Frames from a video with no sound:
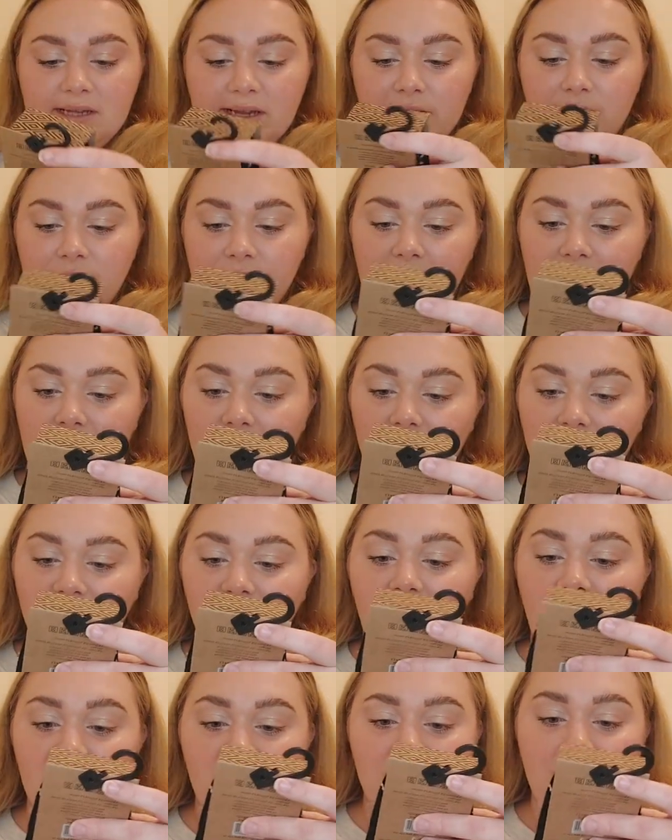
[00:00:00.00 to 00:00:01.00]
And you get
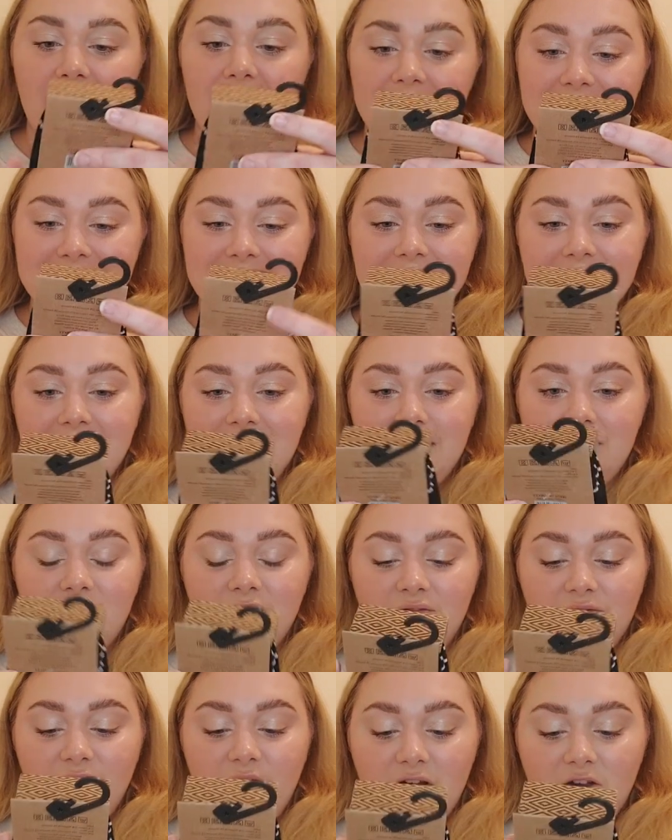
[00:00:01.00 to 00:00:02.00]
5 pairs in here
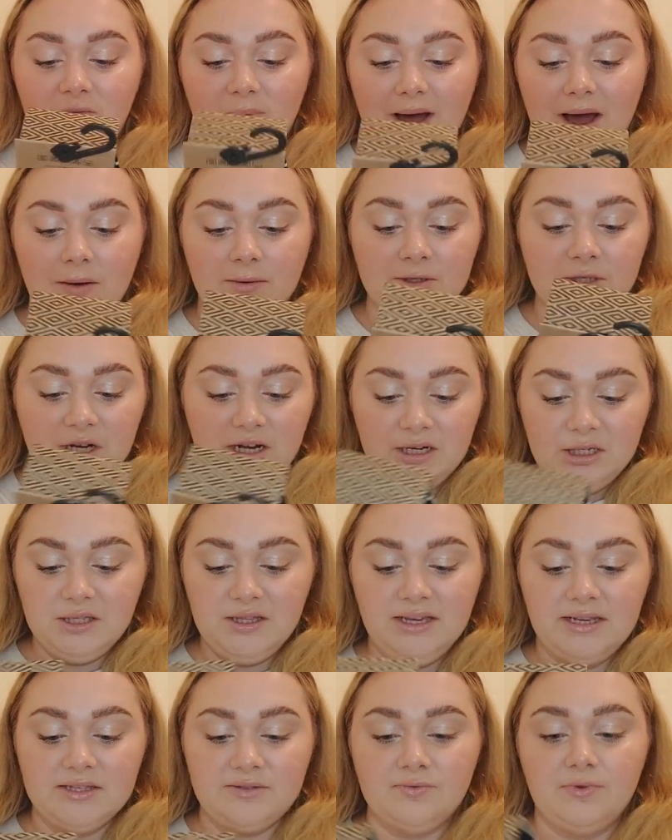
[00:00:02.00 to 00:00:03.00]
for £5, which I actually
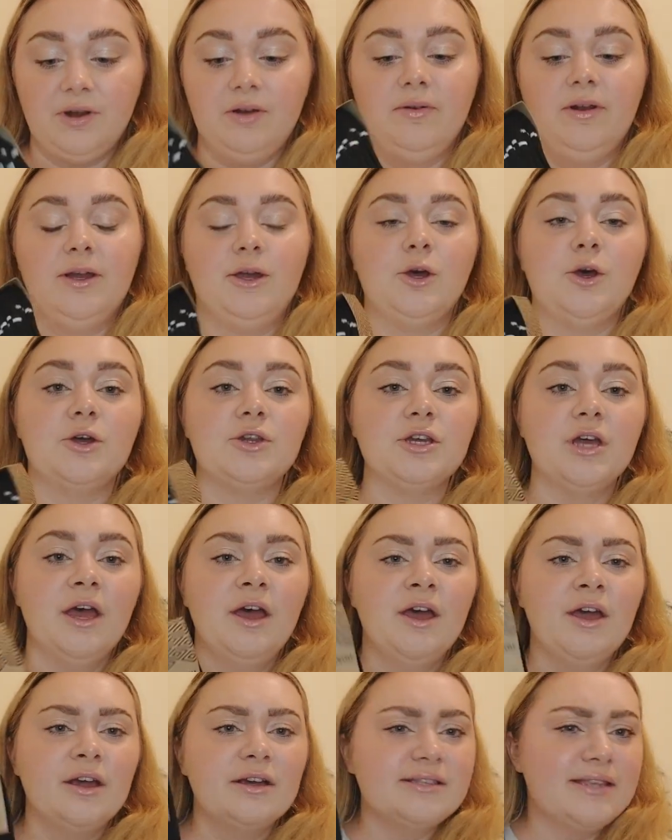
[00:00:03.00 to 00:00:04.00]
think is really, really good
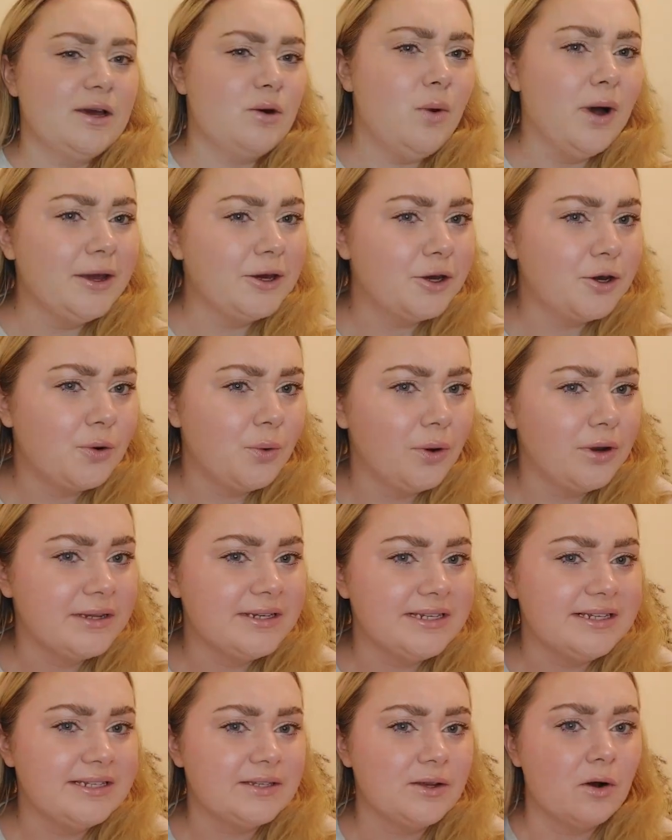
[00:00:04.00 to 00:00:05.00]
because they're quite good
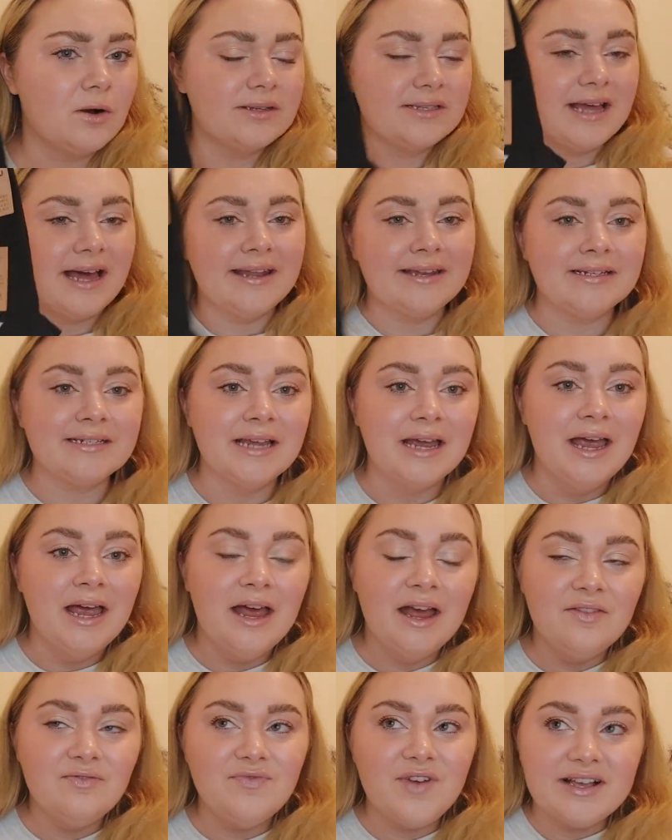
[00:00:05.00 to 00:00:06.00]
quality socks. And
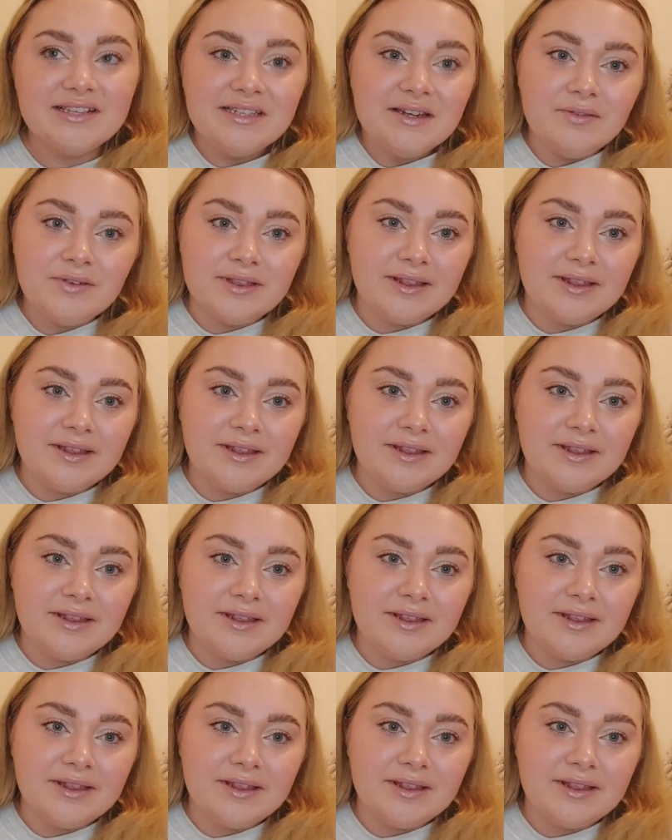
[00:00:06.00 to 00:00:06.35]
that's another